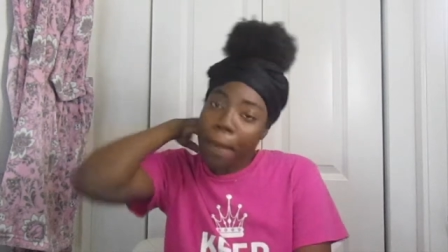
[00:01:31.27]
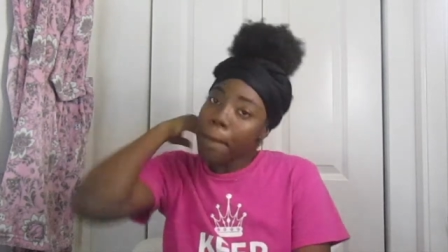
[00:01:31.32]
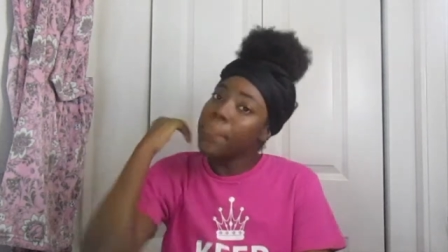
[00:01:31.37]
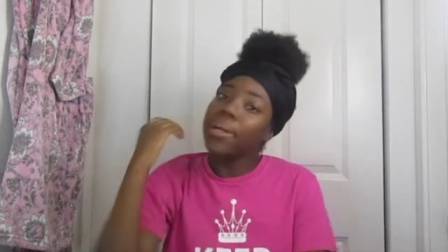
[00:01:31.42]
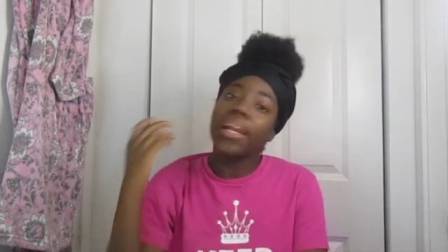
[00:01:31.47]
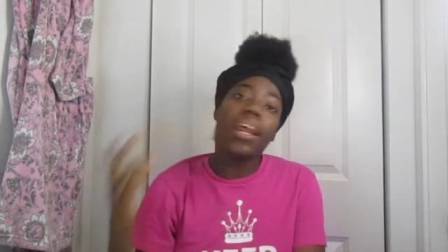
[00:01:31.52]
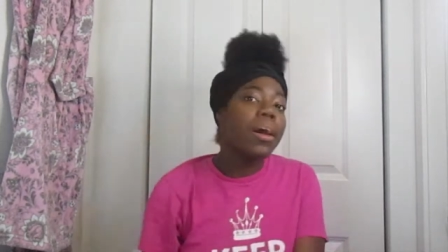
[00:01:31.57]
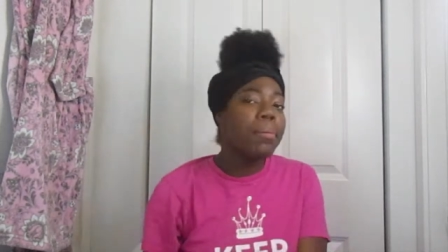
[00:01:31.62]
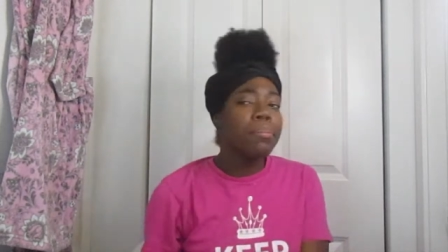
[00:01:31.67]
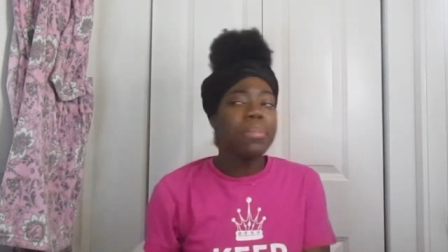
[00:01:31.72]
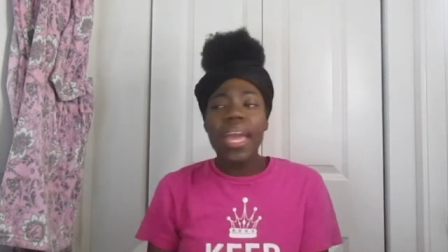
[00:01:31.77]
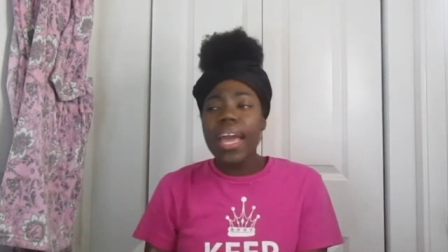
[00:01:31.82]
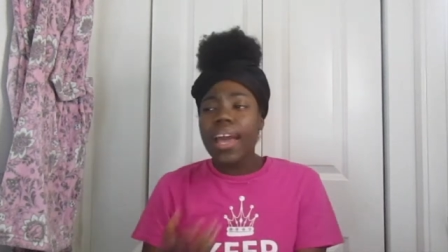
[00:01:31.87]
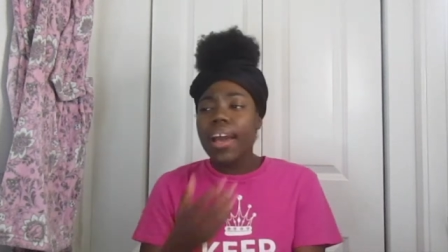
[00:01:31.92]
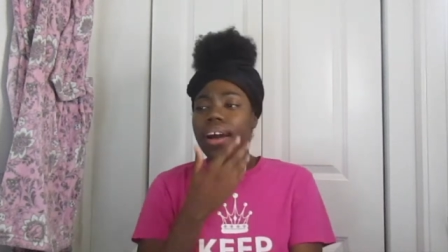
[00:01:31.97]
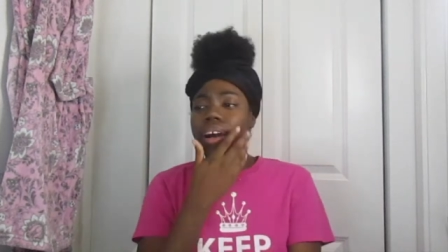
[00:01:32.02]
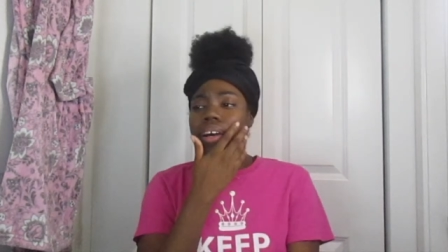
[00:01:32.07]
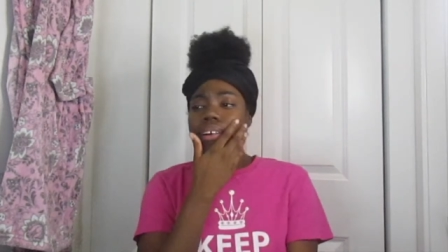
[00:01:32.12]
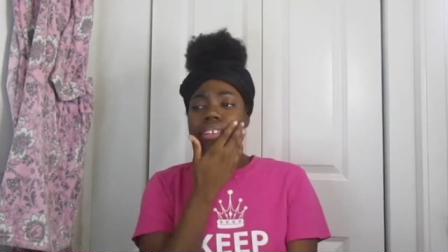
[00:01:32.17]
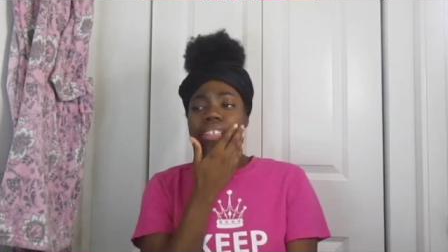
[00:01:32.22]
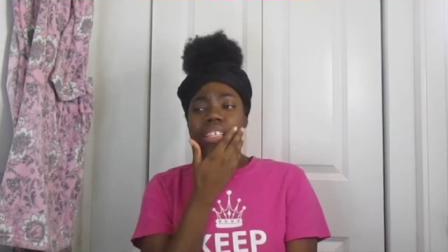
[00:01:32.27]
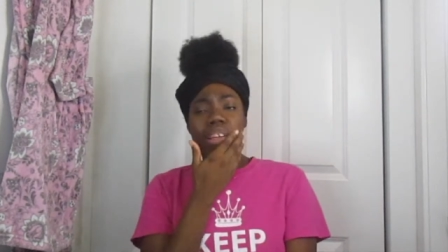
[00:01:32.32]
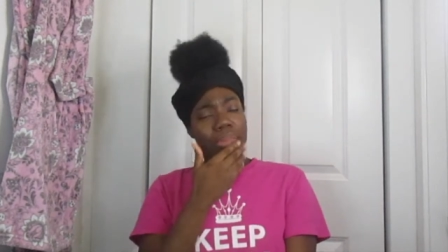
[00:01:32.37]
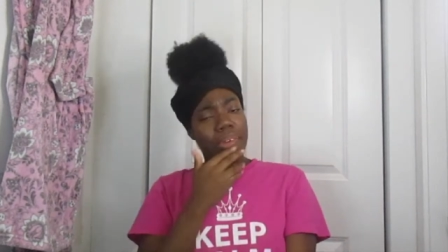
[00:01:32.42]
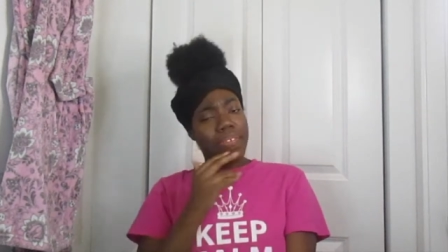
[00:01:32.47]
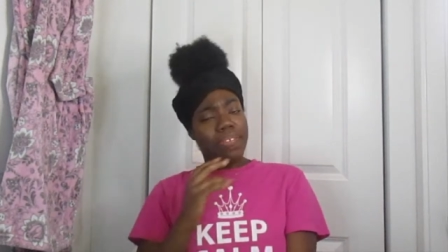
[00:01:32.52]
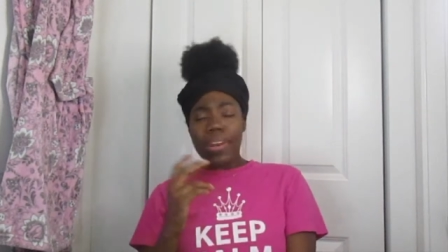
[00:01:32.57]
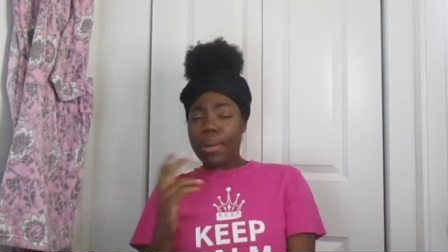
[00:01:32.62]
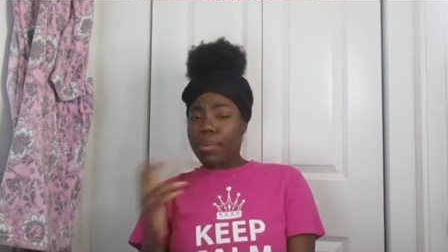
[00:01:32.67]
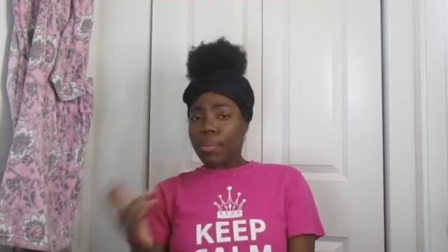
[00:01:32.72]
But um, yeah, you know,
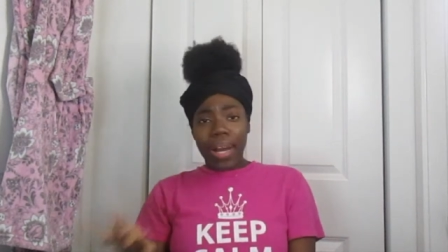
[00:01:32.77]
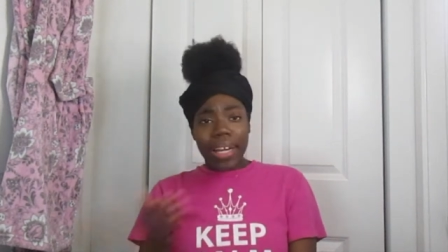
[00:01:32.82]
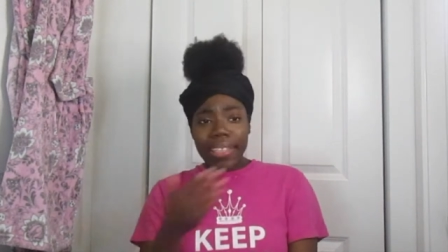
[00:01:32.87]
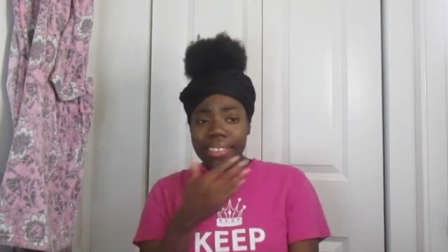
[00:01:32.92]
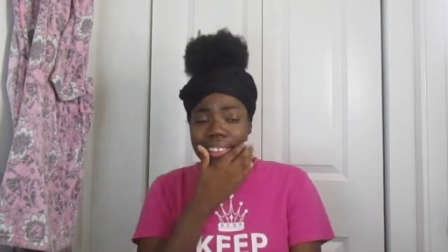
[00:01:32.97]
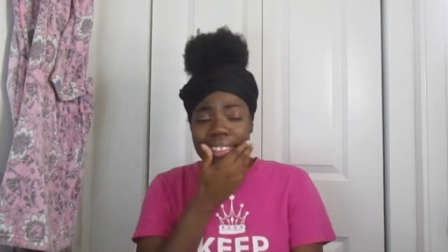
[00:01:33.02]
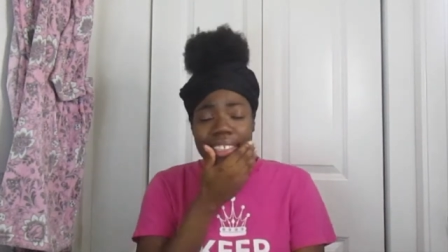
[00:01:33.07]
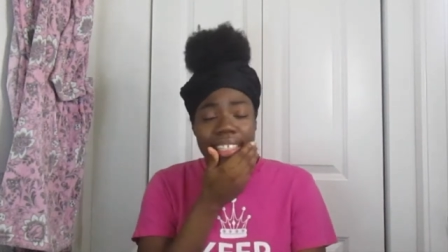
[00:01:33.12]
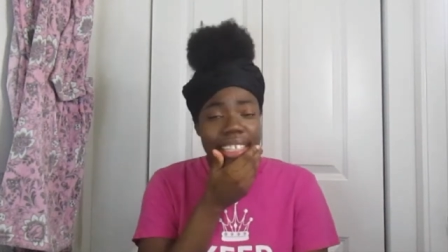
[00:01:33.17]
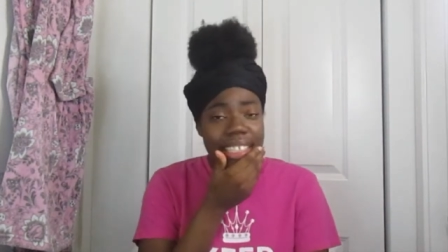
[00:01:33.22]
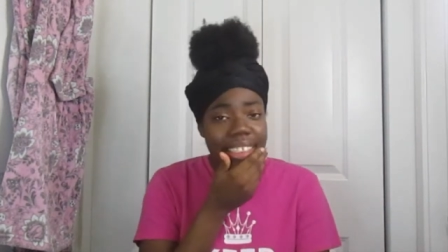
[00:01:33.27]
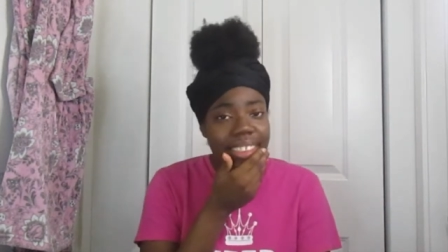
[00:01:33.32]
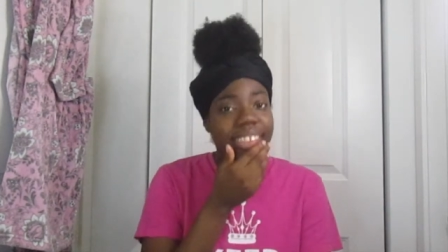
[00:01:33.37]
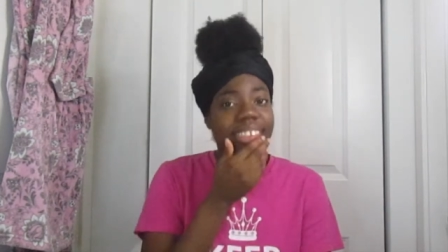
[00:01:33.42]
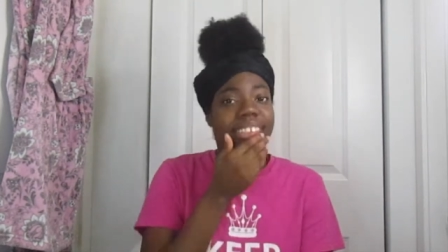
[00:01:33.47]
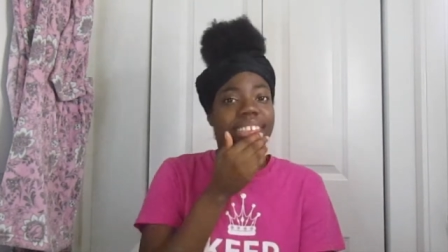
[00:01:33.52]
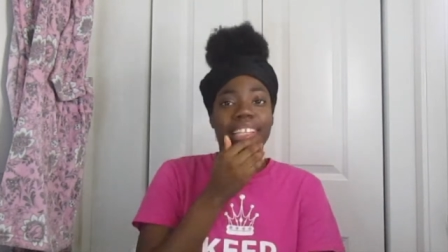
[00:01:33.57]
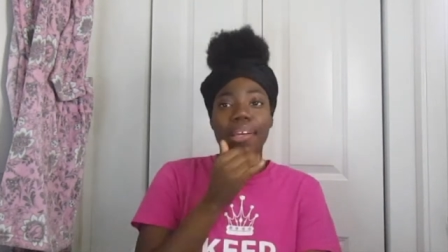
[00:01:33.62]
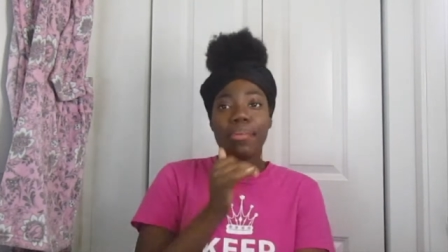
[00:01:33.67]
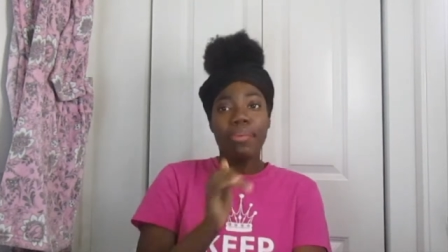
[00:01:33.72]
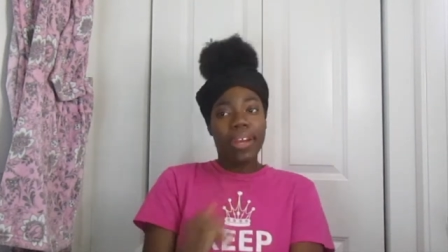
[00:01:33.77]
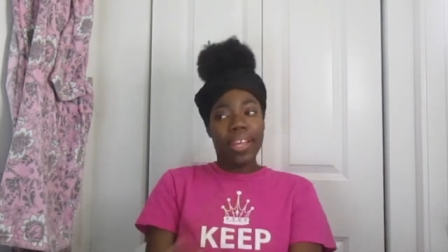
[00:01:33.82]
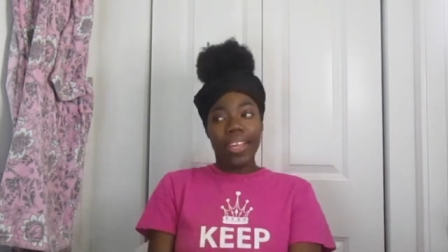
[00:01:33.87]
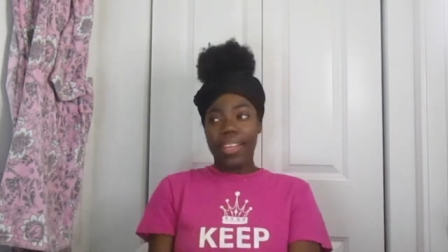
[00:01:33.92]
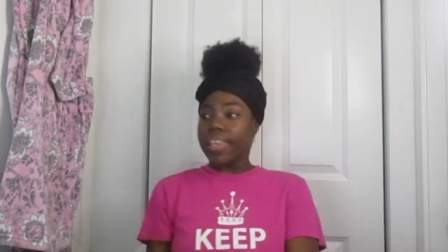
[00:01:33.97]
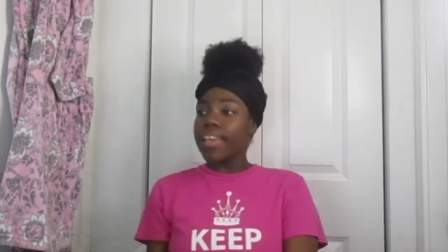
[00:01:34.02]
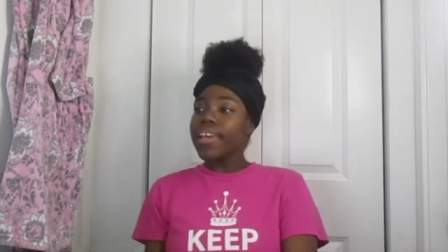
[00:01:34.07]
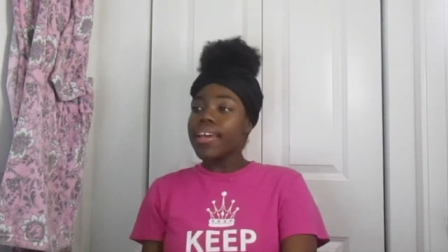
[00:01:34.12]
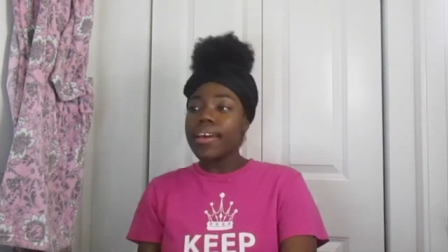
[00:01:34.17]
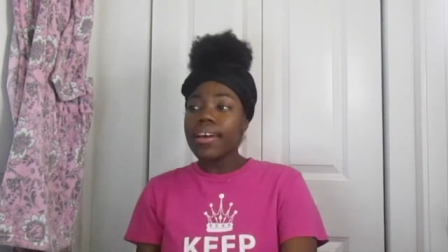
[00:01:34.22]
we finna watch this, see what it
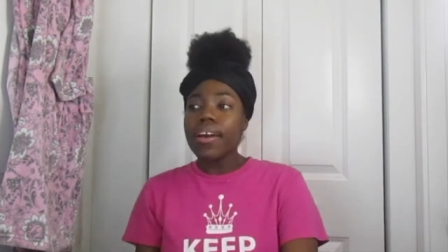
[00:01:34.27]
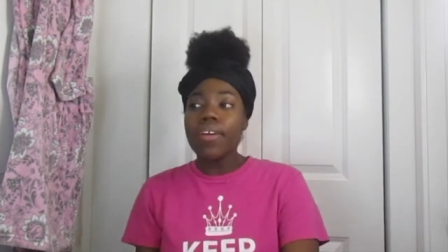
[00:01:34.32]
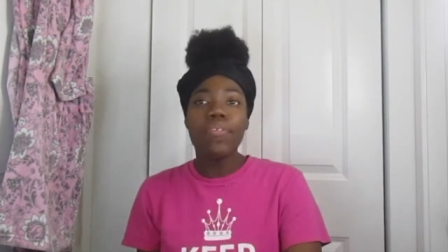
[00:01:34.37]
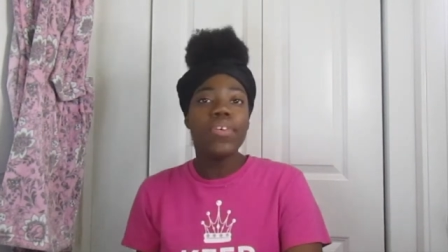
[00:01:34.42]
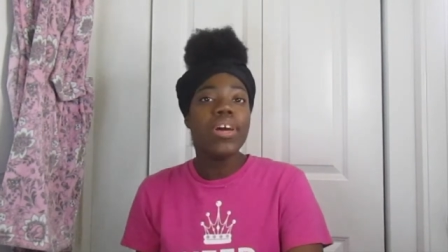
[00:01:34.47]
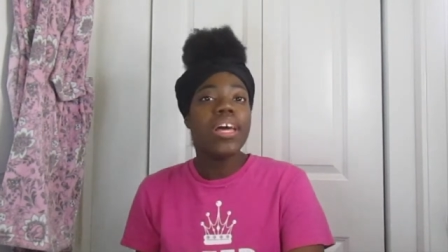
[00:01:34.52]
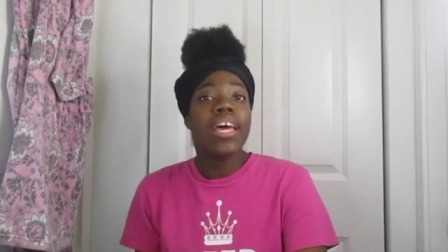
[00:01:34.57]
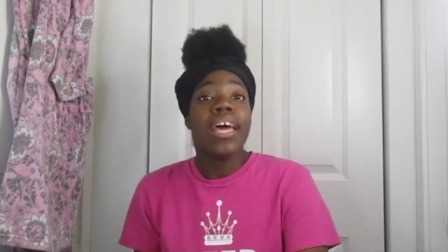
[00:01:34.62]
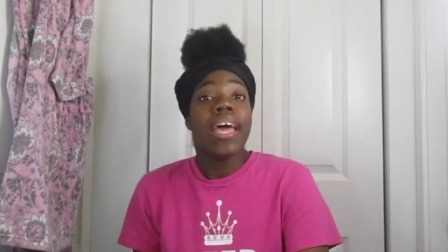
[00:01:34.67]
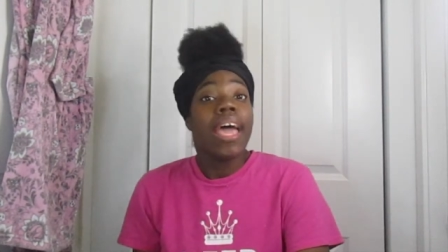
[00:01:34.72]
give.